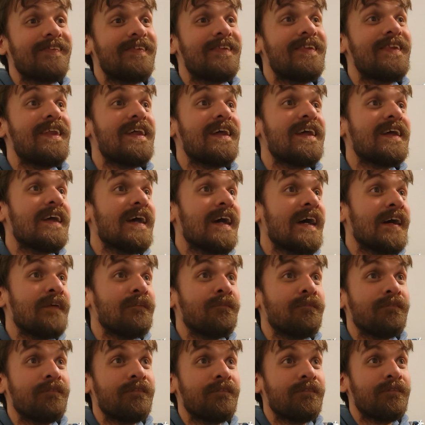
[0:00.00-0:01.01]

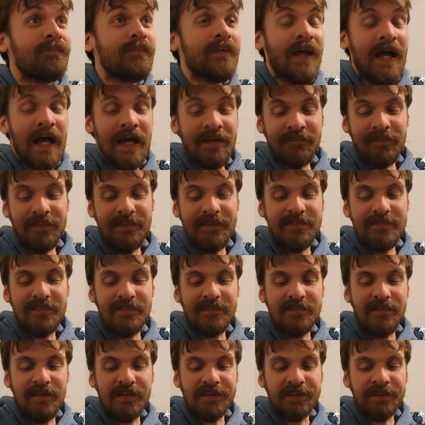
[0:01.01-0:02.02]
the time of the
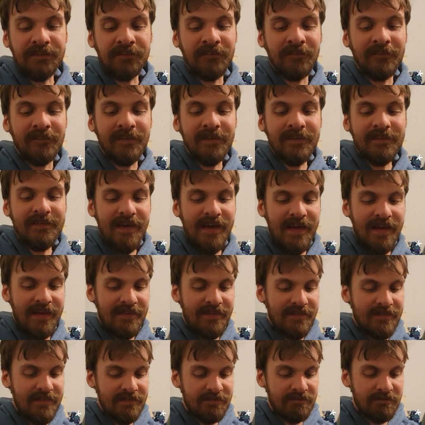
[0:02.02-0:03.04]
Succession Wars
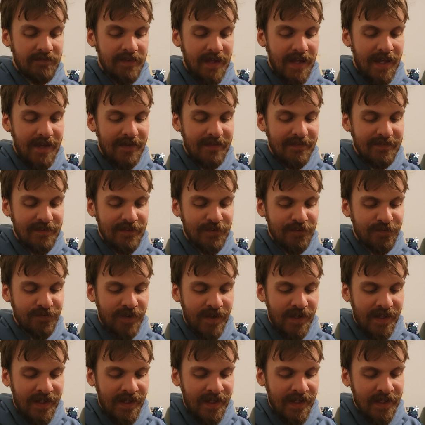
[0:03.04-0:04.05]
has an
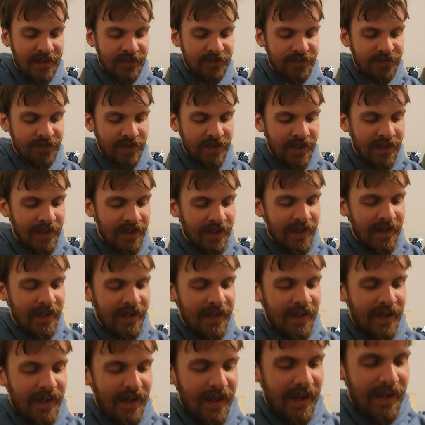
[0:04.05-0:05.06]
AC-5,
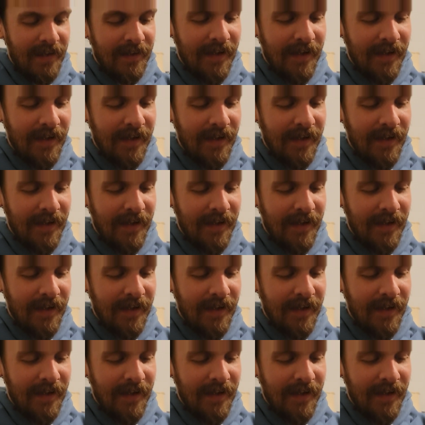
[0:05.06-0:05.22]
an